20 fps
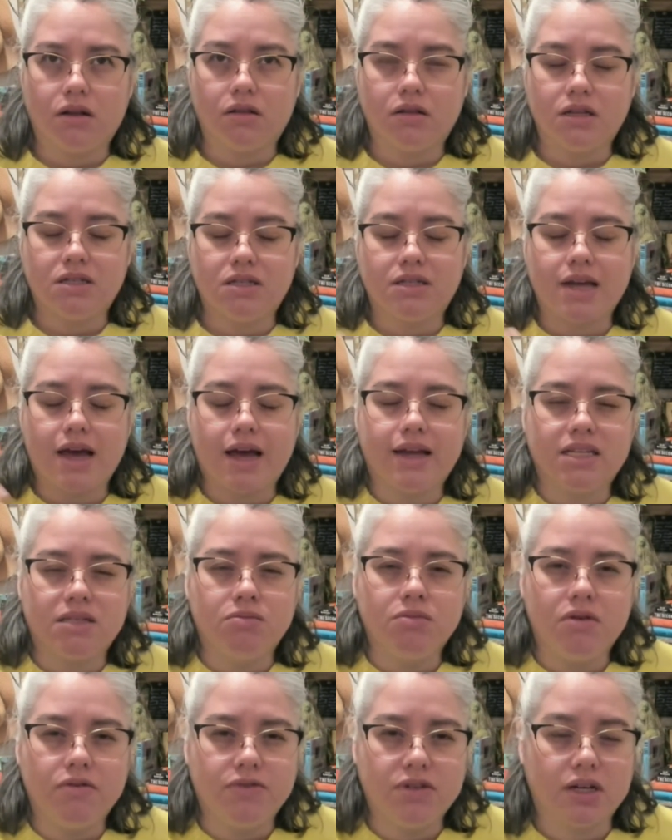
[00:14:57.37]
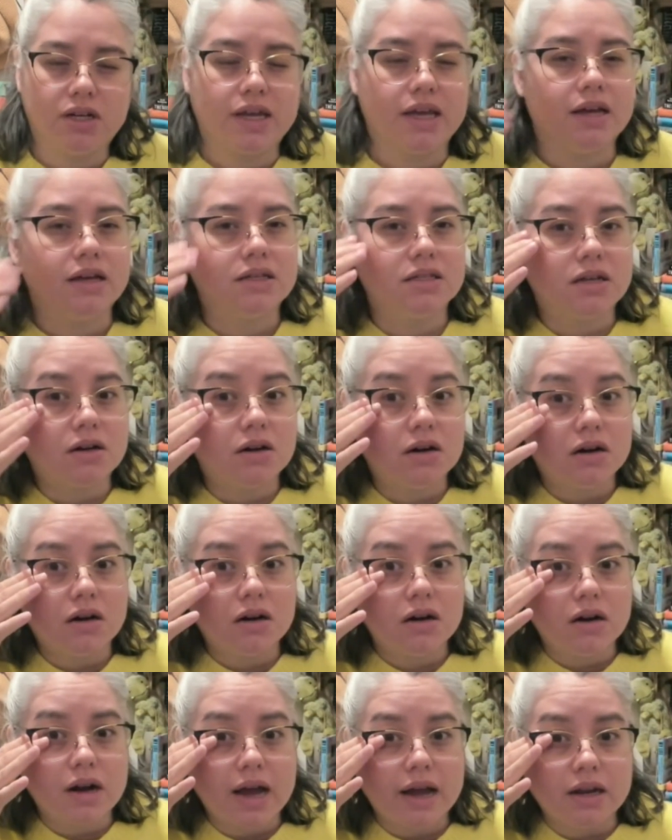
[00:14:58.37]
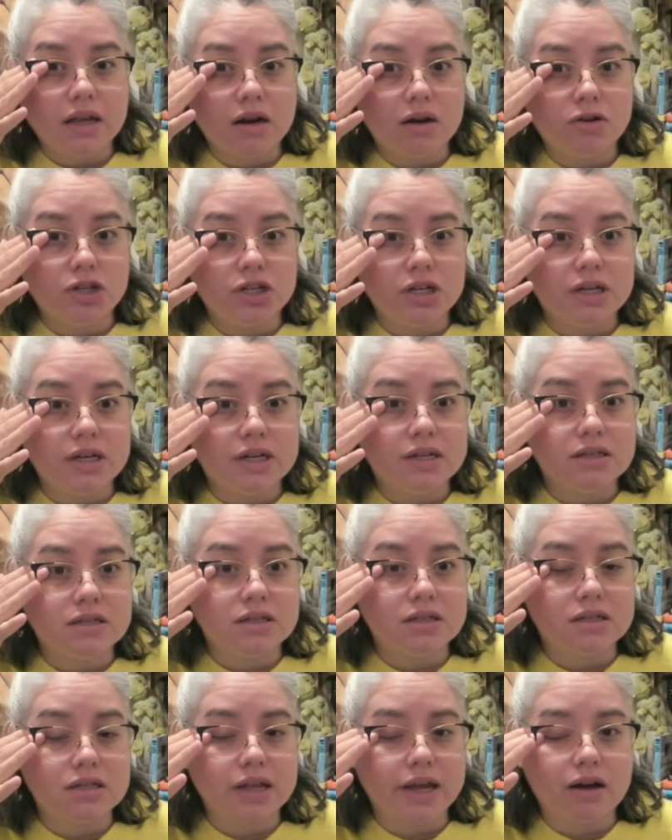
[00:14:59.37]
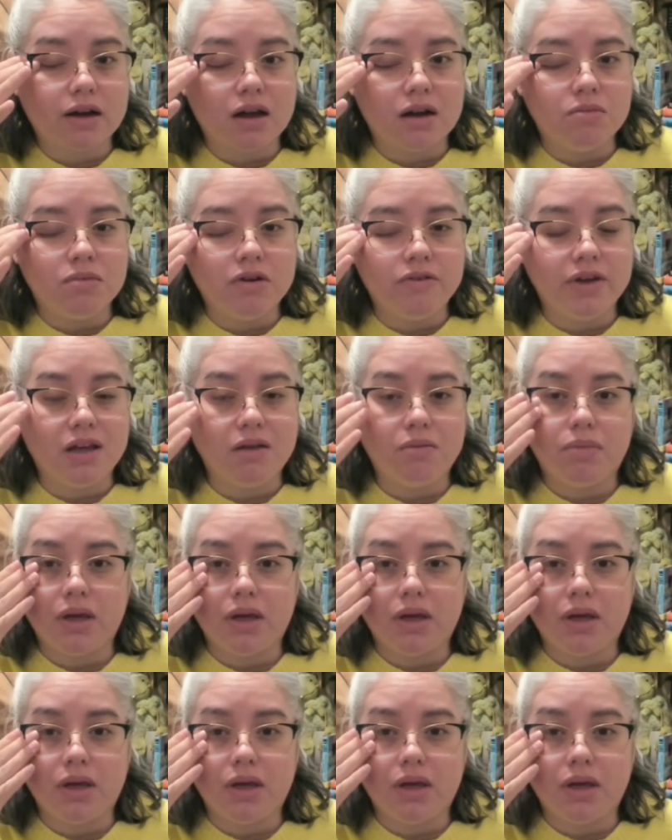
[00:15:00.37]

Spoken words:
Lestat is moved to kiss her, and she is this like unmoving